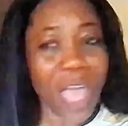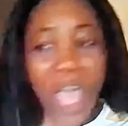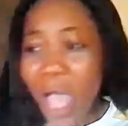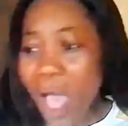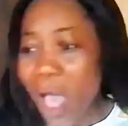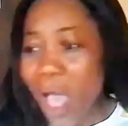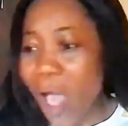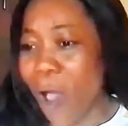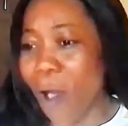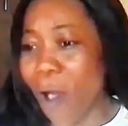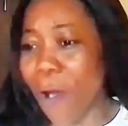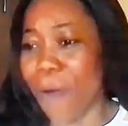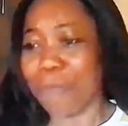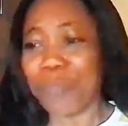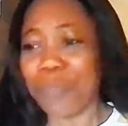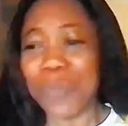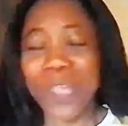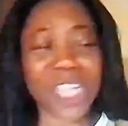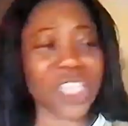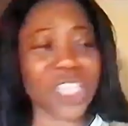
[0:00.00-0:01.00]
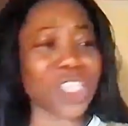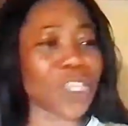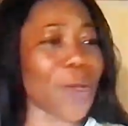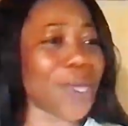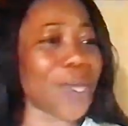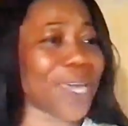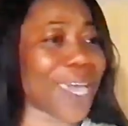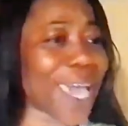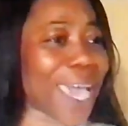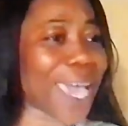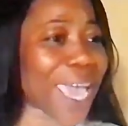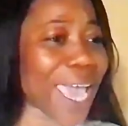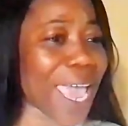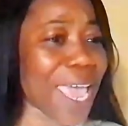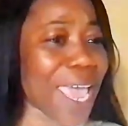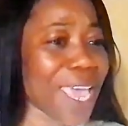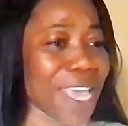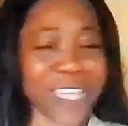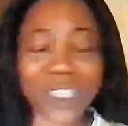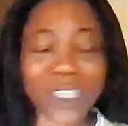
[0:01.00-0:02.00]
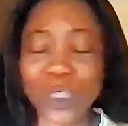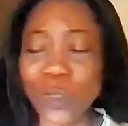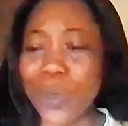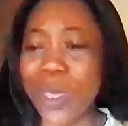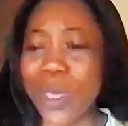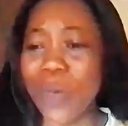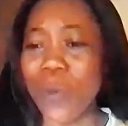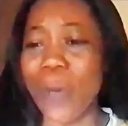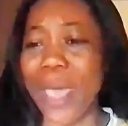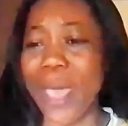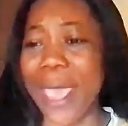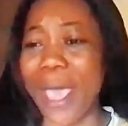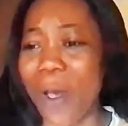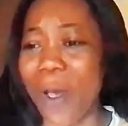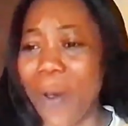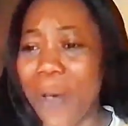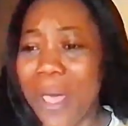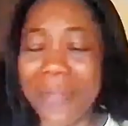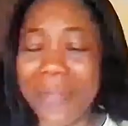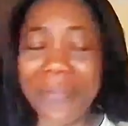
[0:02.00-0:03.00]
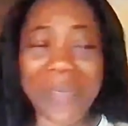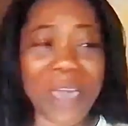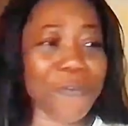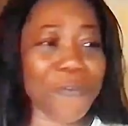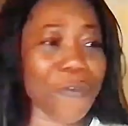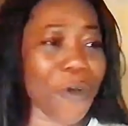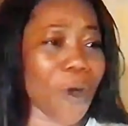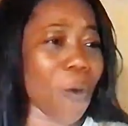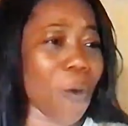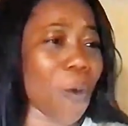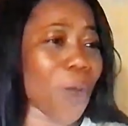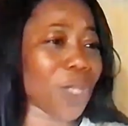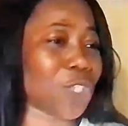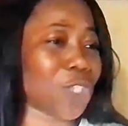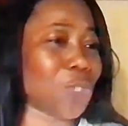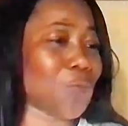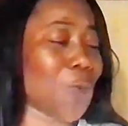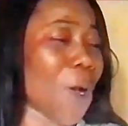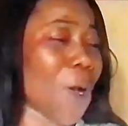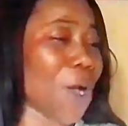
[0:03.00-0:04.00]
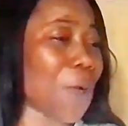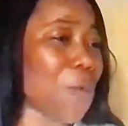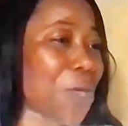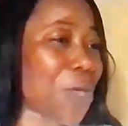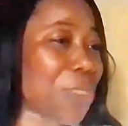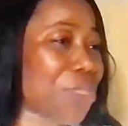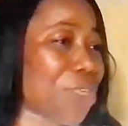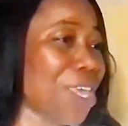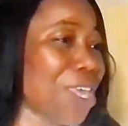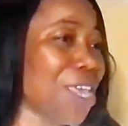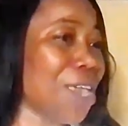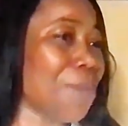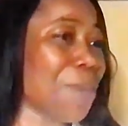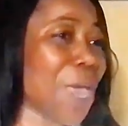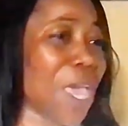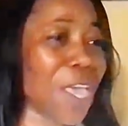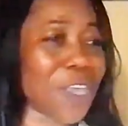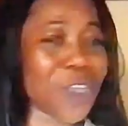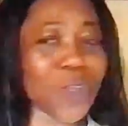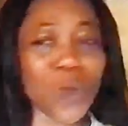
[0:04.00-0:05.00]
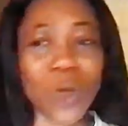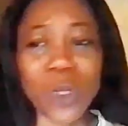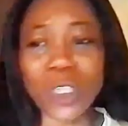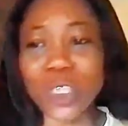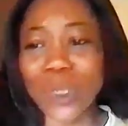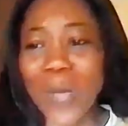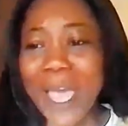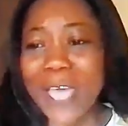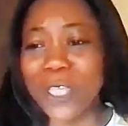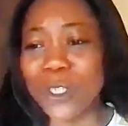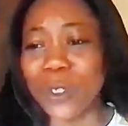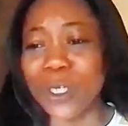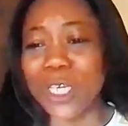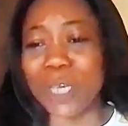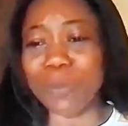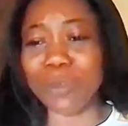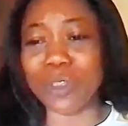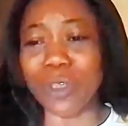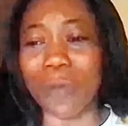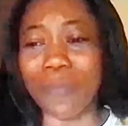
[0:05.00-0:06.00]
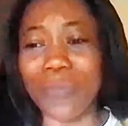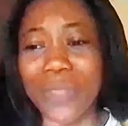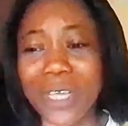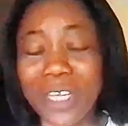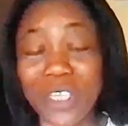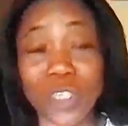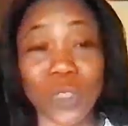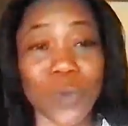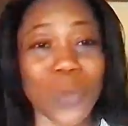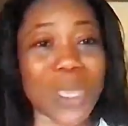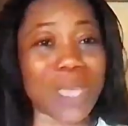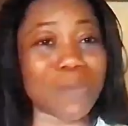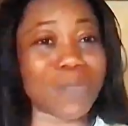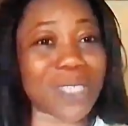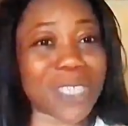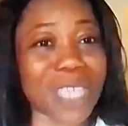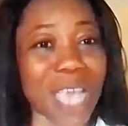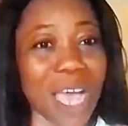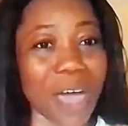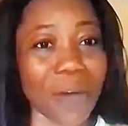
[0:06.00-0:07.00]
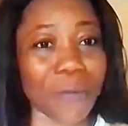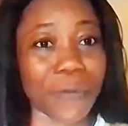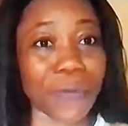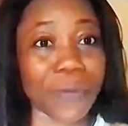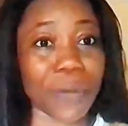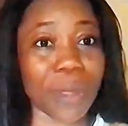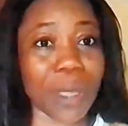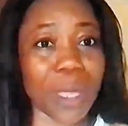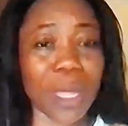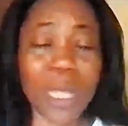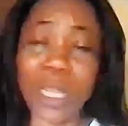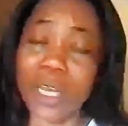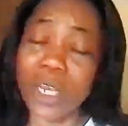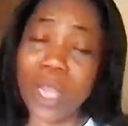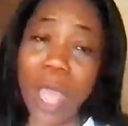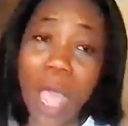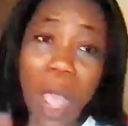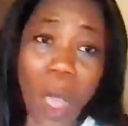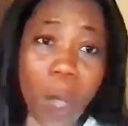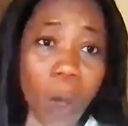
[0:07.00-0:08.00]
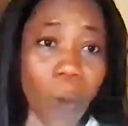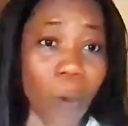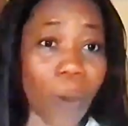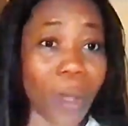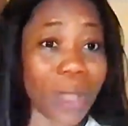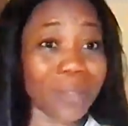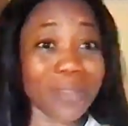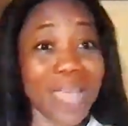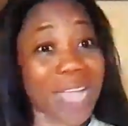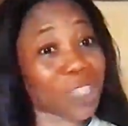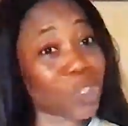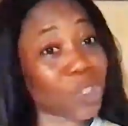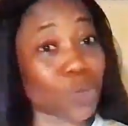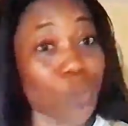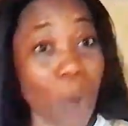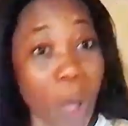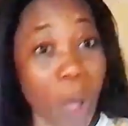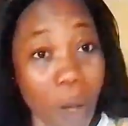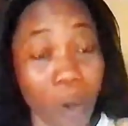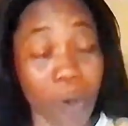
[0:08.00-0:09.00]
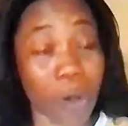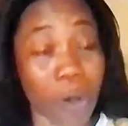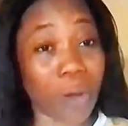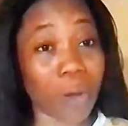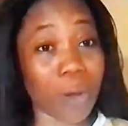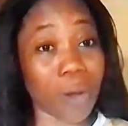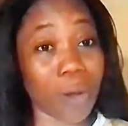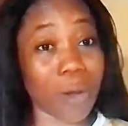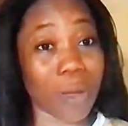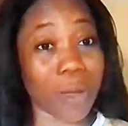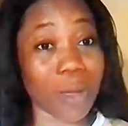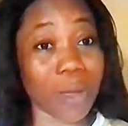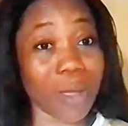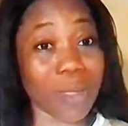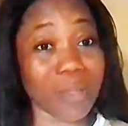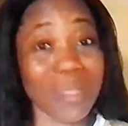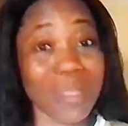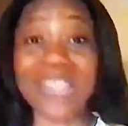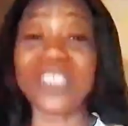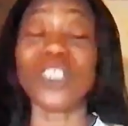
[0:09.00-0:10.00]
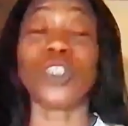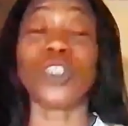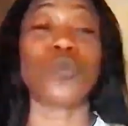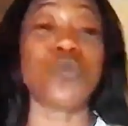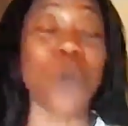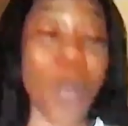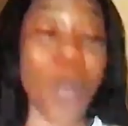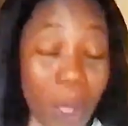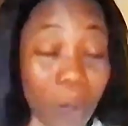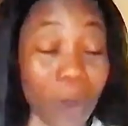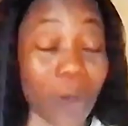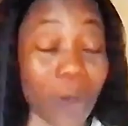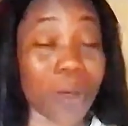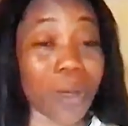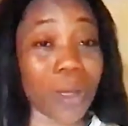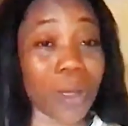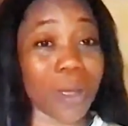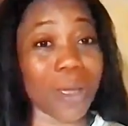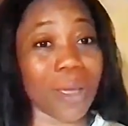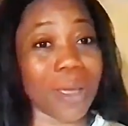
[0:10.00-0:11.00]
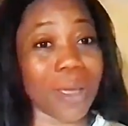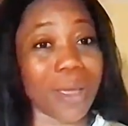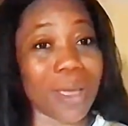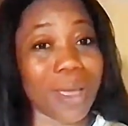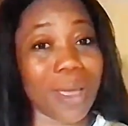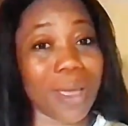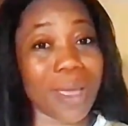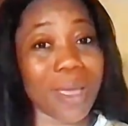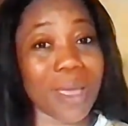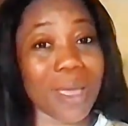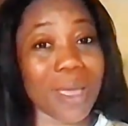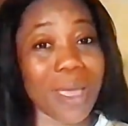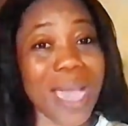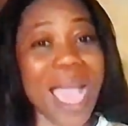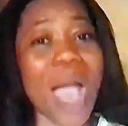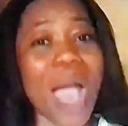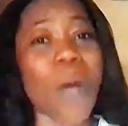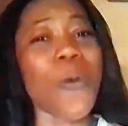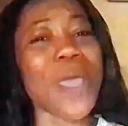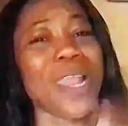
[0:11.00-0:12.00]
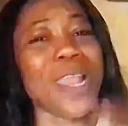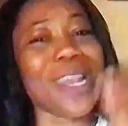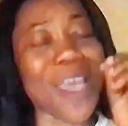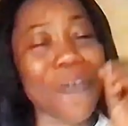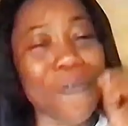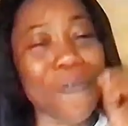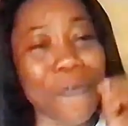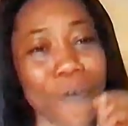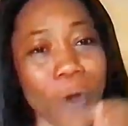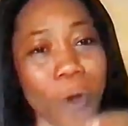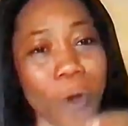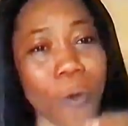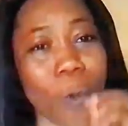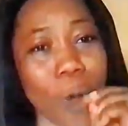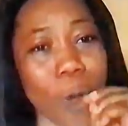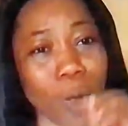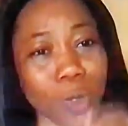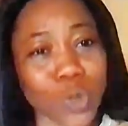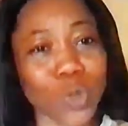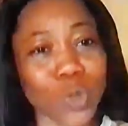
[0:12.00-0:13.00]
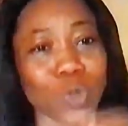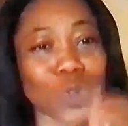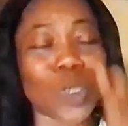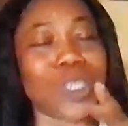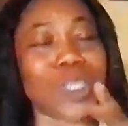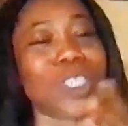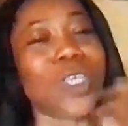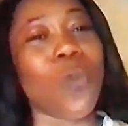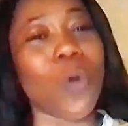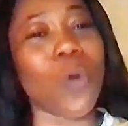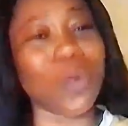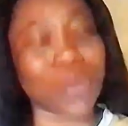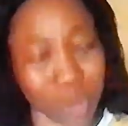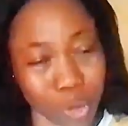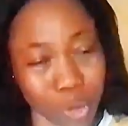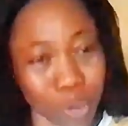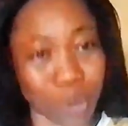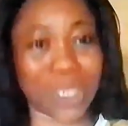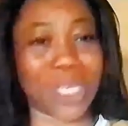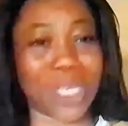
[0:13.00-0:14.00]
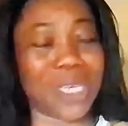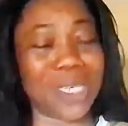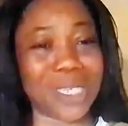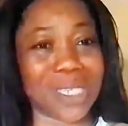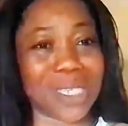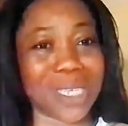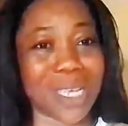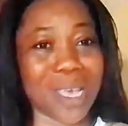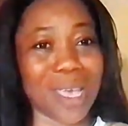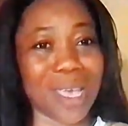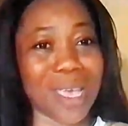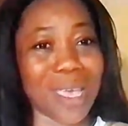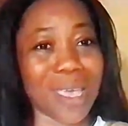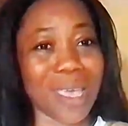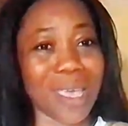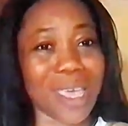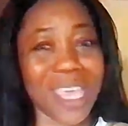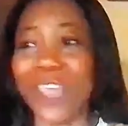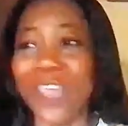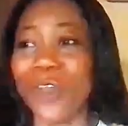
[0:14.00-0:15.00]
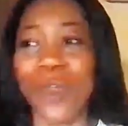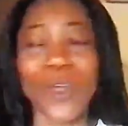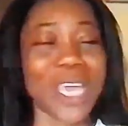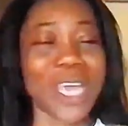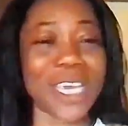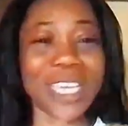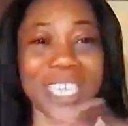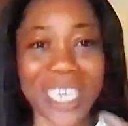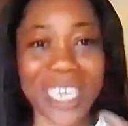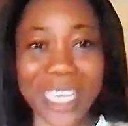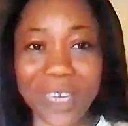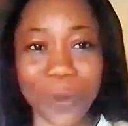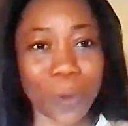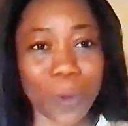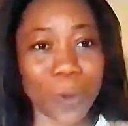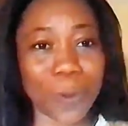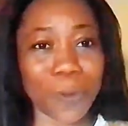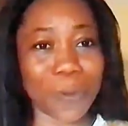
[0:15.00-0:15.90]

Oh, it's okay. He's doing well. Therefore, what's wrong with him, trying to keep some things to himself? No, that's wrong. That is wrong. Can we learn for once to just say what the truth is? They kill.